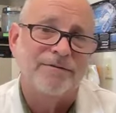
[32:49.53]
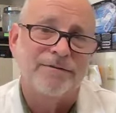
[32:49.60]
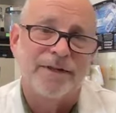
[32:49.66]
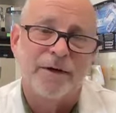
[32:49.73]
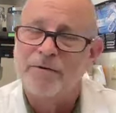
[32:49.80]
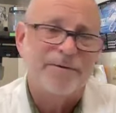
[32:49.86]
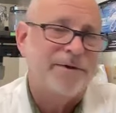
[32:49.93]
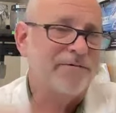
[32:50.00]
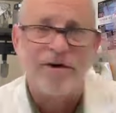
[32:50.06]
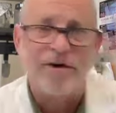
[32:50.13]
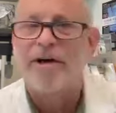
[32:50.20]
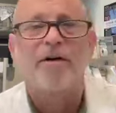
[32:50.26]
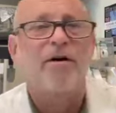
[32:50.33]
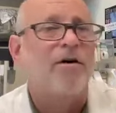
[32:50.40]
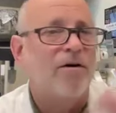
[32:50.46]
they would be
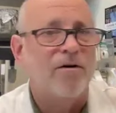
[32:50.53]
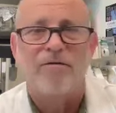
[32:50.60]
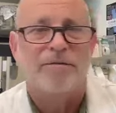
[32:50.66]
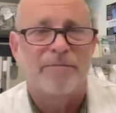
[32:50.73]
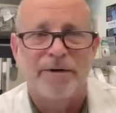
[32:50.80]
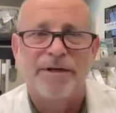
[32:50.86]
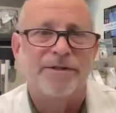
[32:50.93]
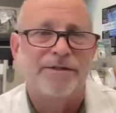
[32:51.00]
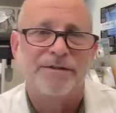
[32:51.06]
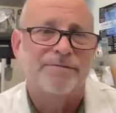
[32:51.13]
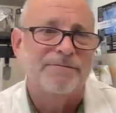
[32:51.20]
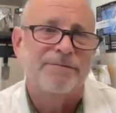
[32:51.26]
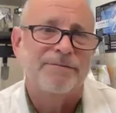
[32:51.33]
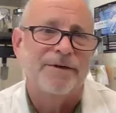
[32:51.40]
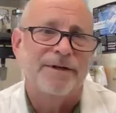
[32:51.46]
flying all over the place.
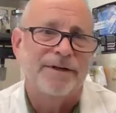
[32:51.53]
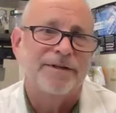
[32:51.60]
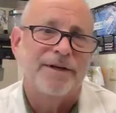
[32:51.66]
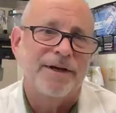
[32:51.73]
Right?